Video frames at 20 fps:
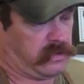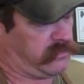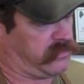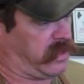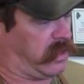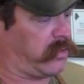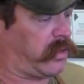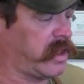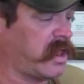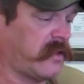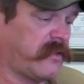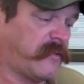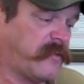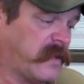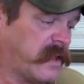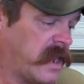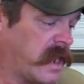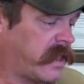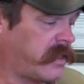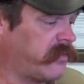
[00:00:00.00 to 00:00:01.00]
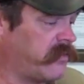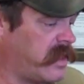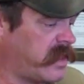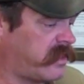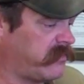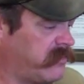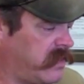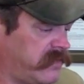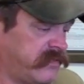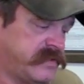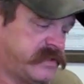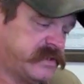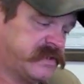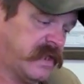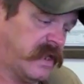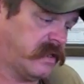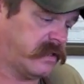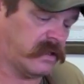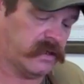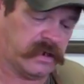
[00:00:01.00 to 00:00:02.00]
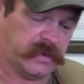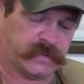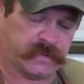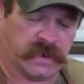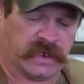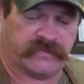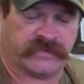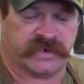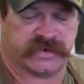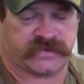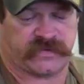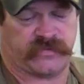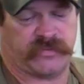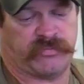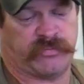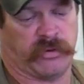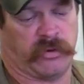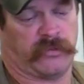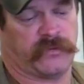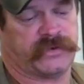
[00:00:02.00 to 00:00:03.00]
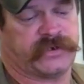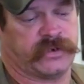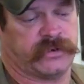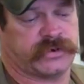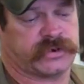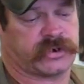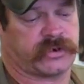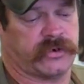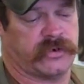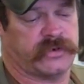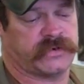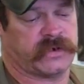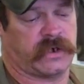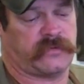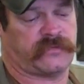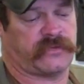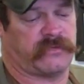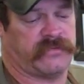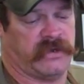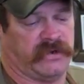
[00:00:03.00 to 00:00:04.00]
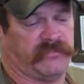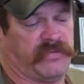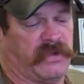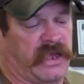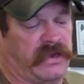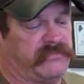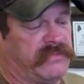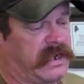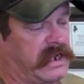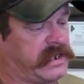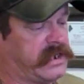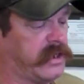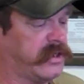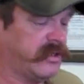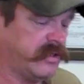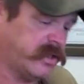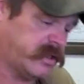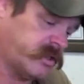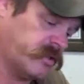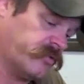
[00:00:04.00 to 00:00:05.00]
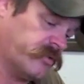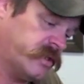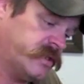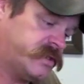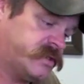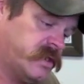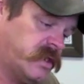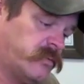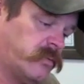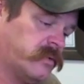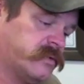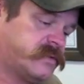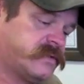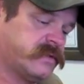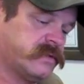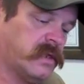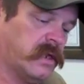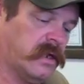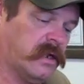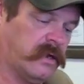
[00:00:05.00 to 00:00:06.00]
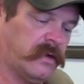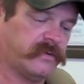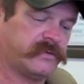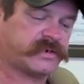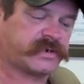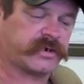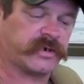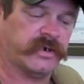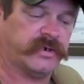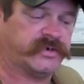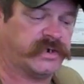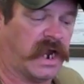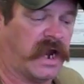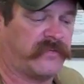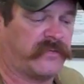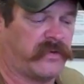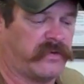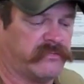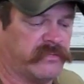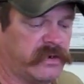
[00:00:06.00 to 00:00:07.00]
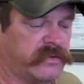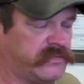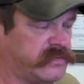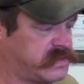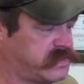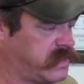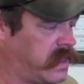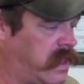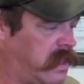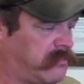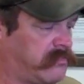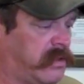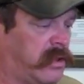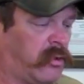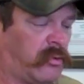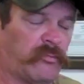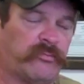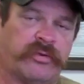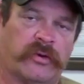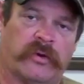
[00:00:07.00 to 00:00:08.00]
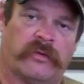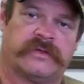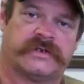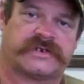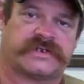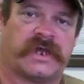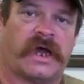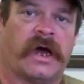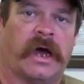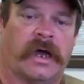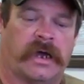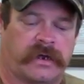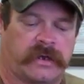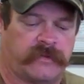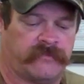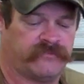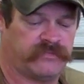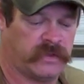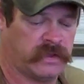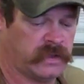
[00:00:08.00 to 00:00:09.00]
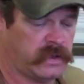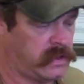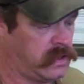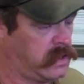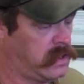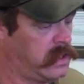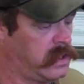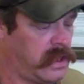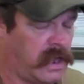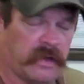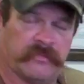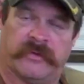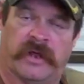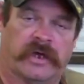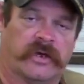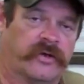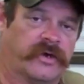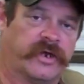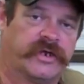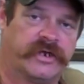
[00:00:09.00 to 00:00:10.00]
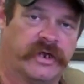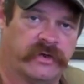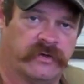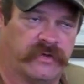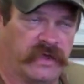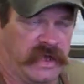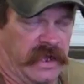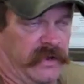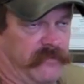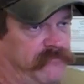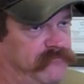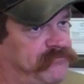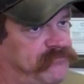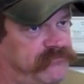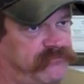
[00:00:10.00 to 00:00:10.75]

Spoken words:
The only other thing I can recommend that you take off of it is you pull the two screws off the butt pad back here. You can reach in with a screwdriver, remove the stock bolt, and pull the stock. I'm not going to do that.